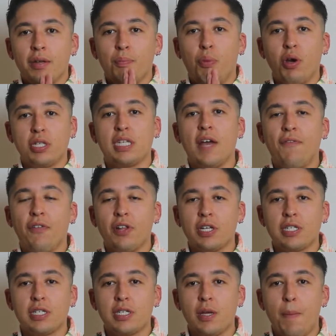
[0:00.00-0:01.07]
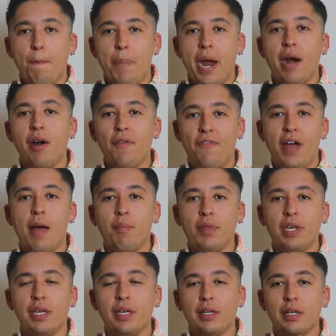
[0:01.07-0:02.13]
Poicephalus parrot
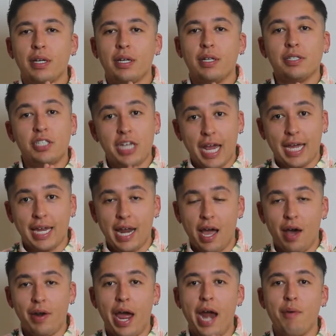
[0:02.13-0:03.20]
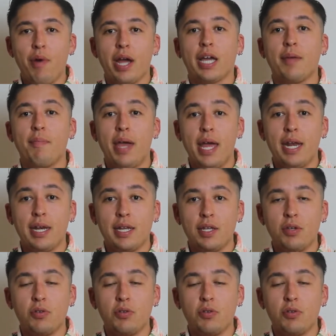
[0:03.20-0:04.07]
family, check it out. I recommend you